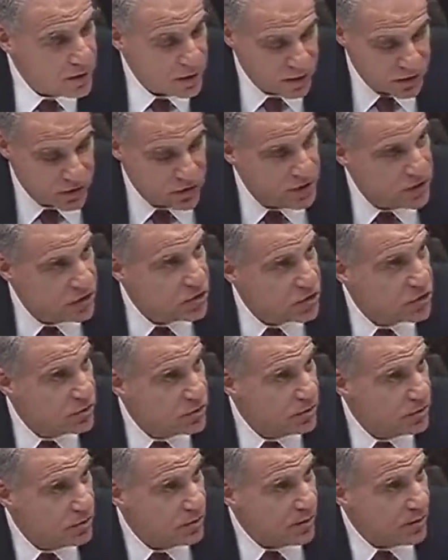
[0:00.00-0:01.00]
did
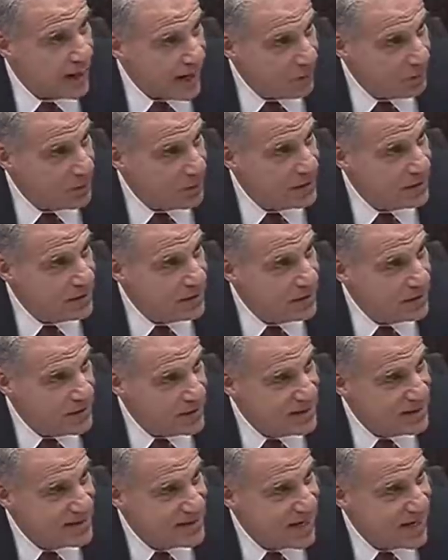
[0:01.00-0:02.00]
this
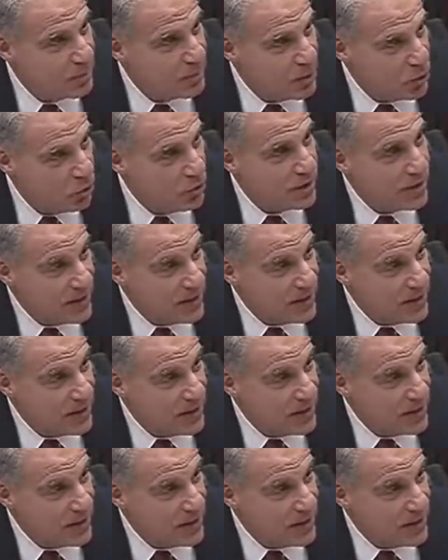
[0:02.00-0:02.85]
happen only in